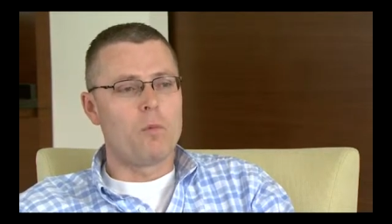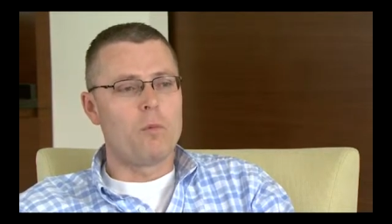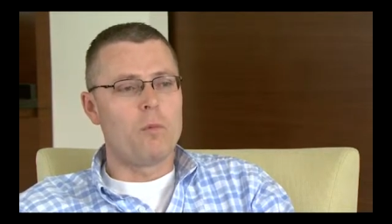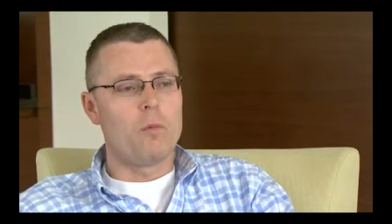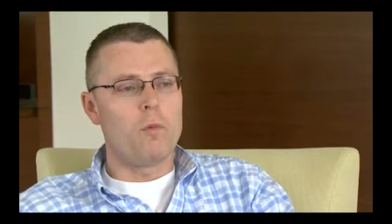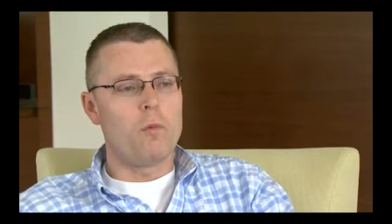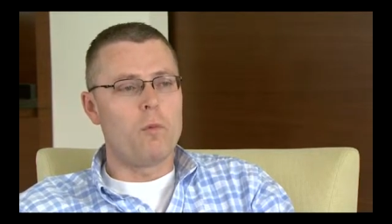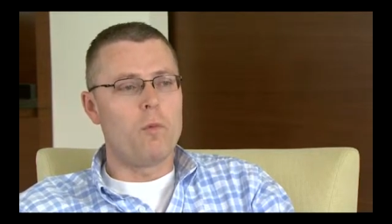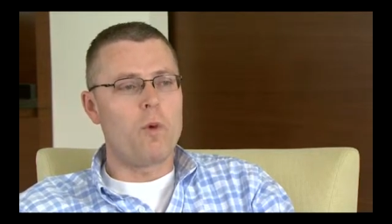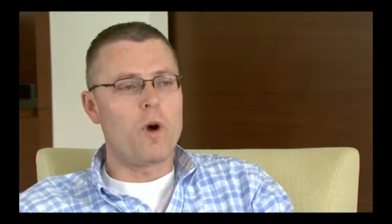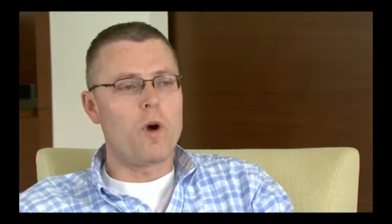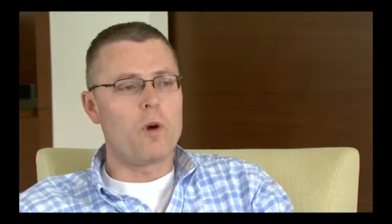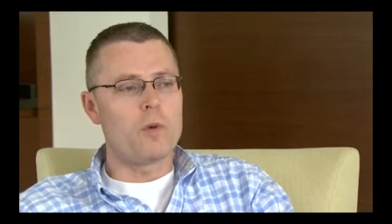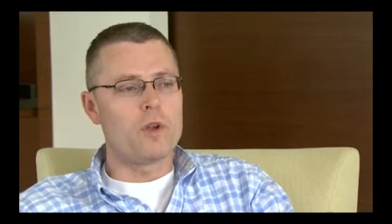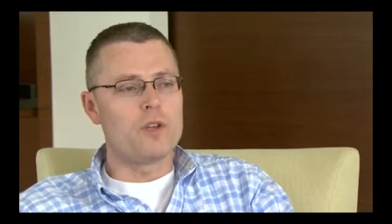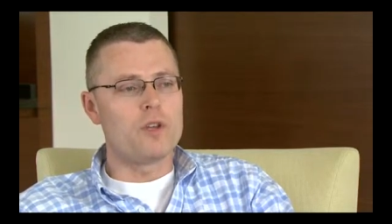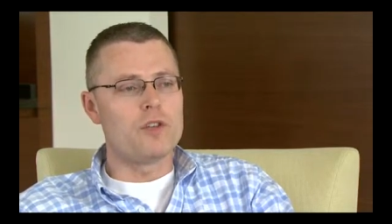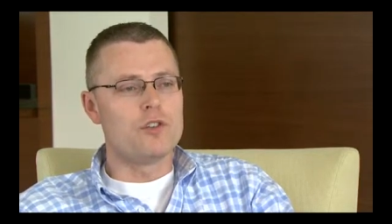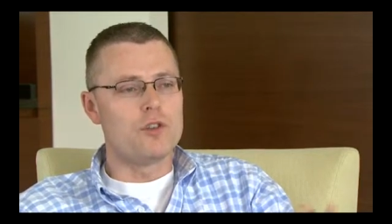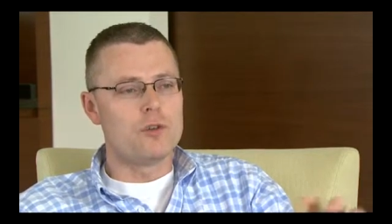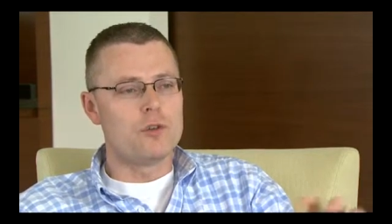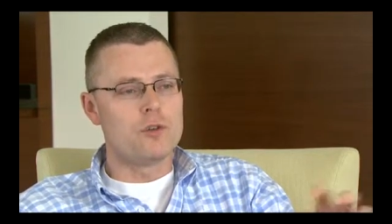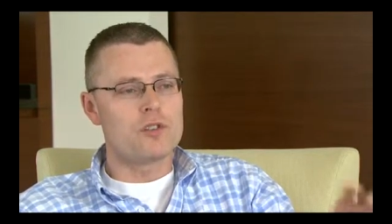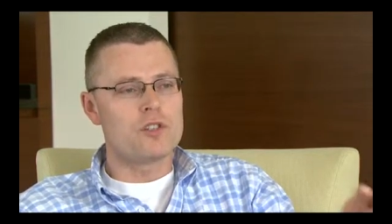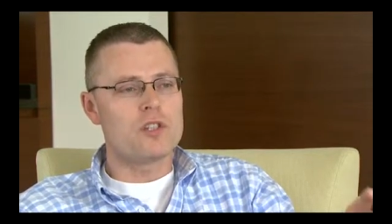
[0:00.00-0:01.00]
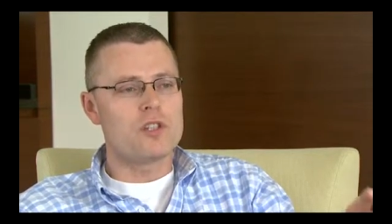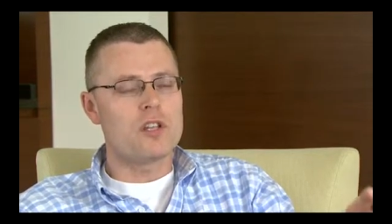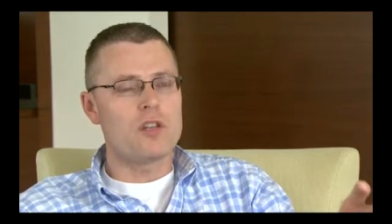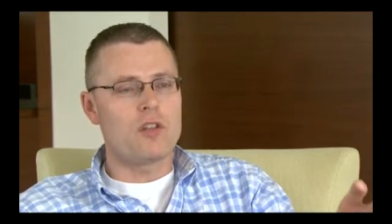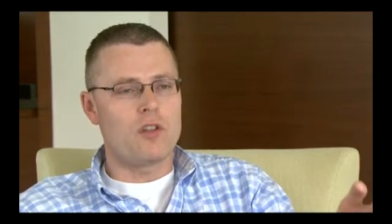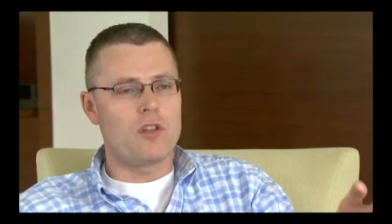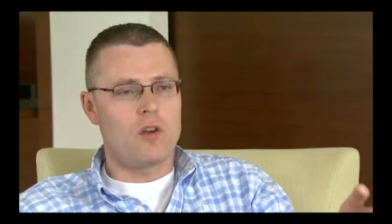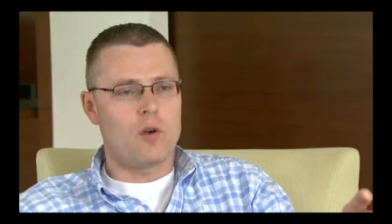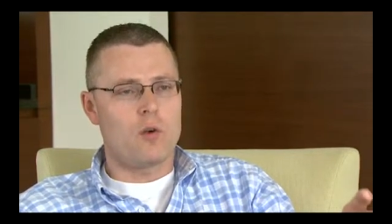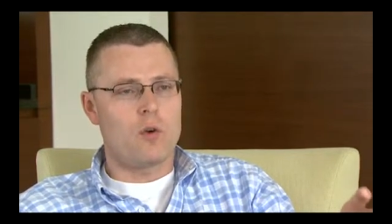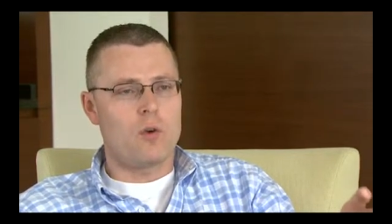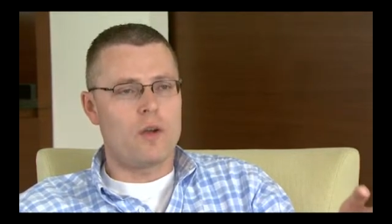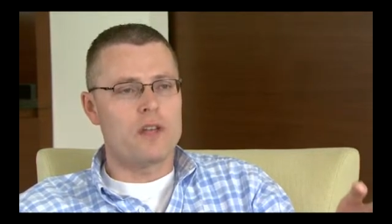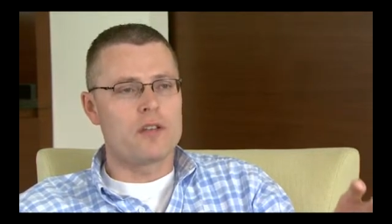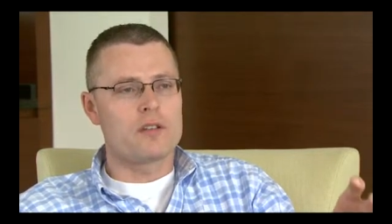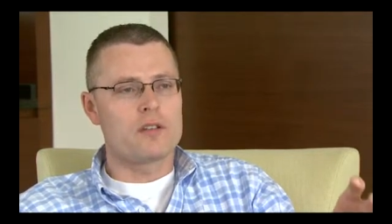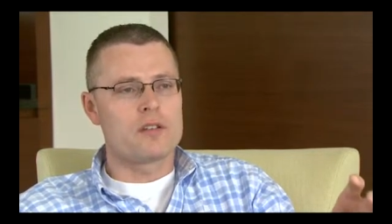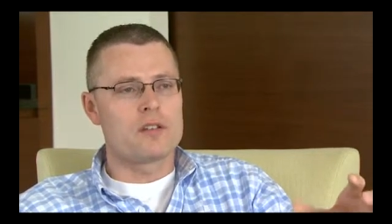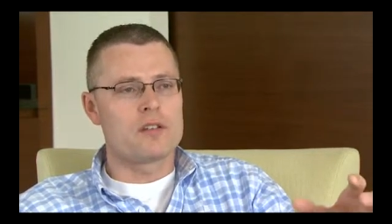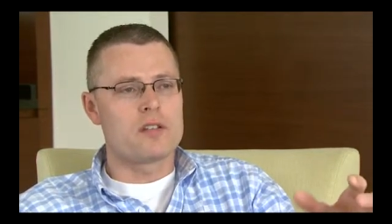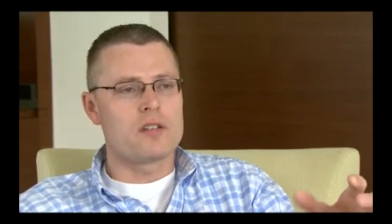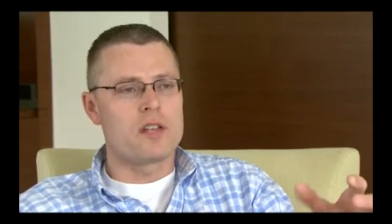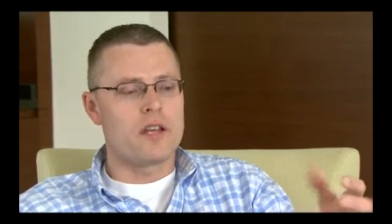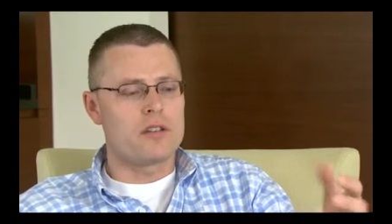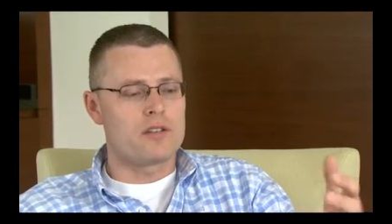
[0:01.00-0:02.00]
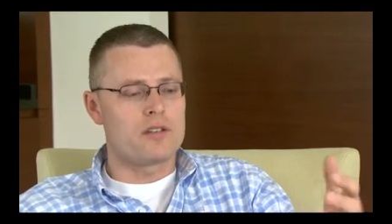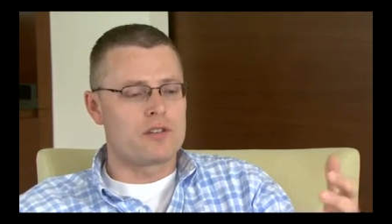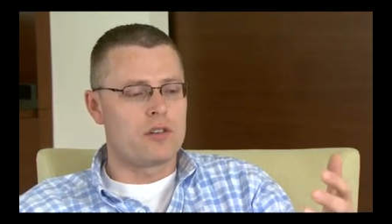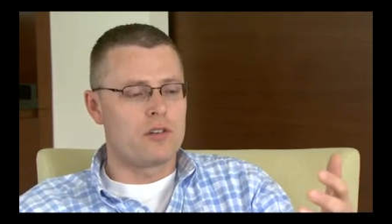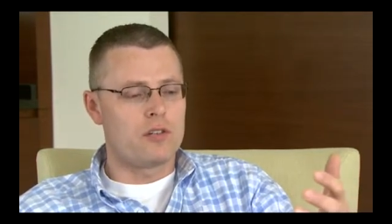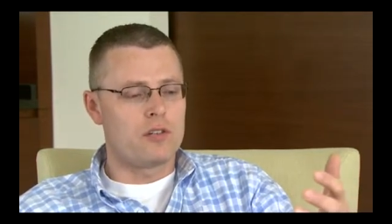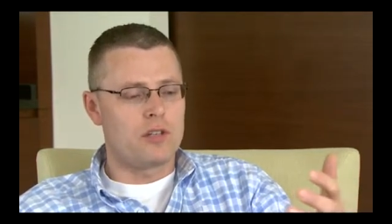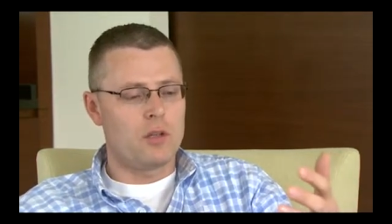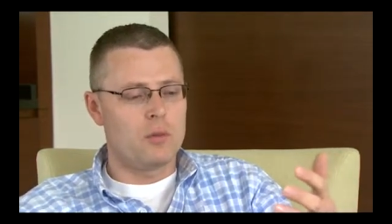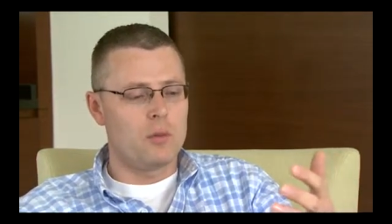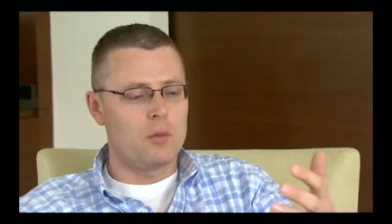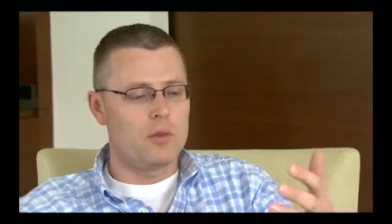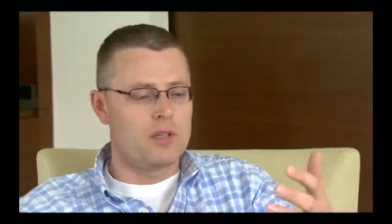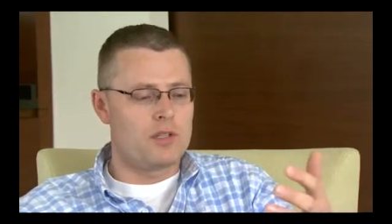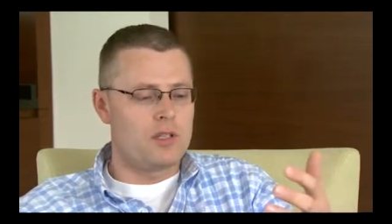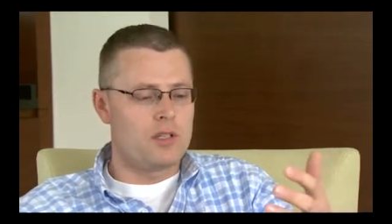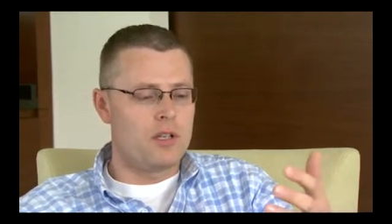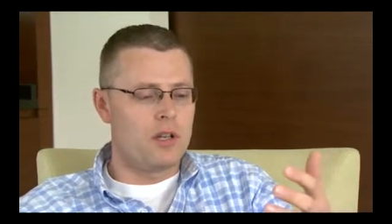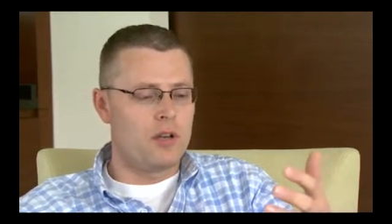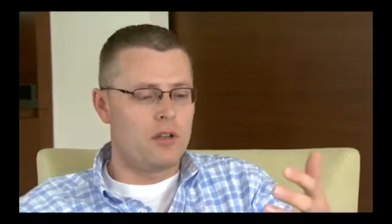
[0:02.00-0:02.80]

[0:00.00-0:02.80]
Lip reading: What we do see though is that certainly we see